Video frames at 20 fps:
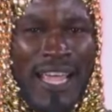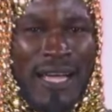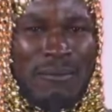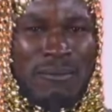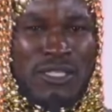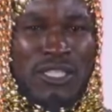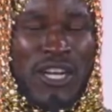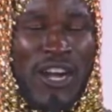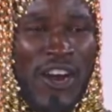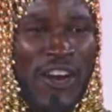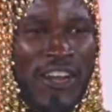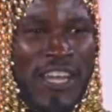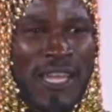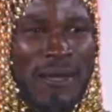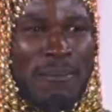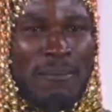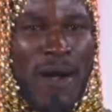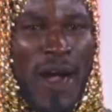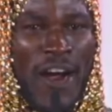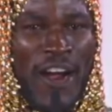Tariq
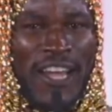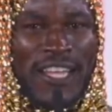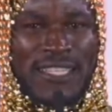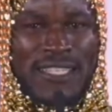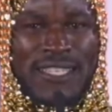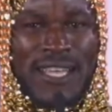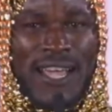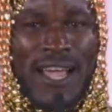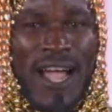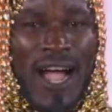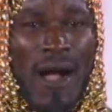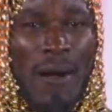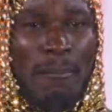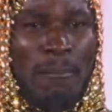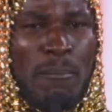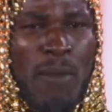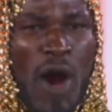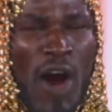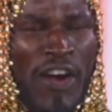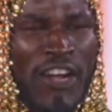Barrett, a
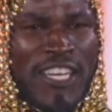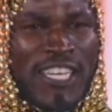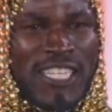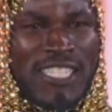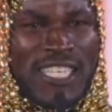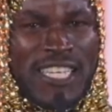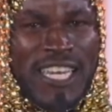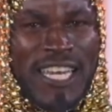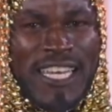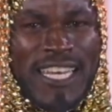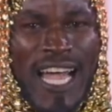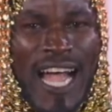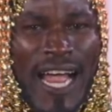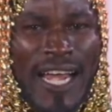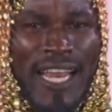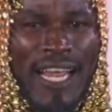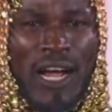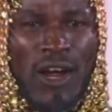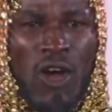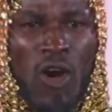marketing and
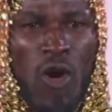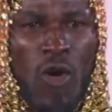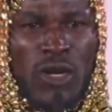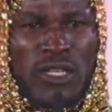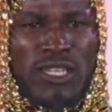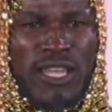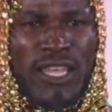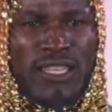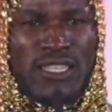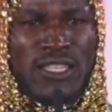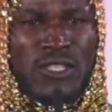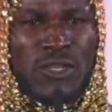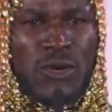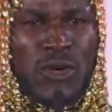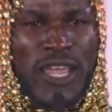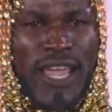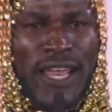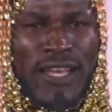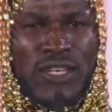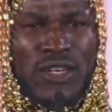accounting
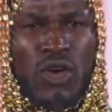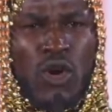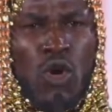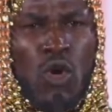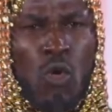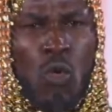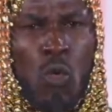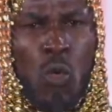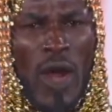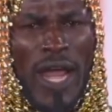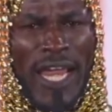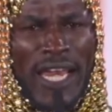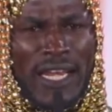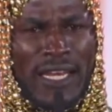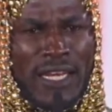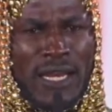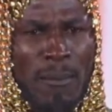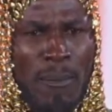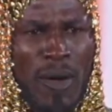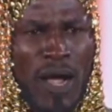student with the
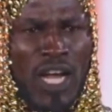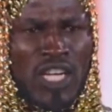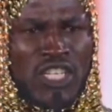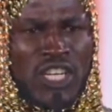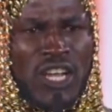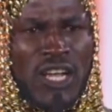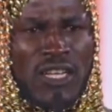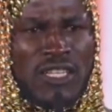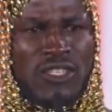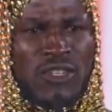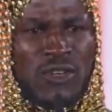passion to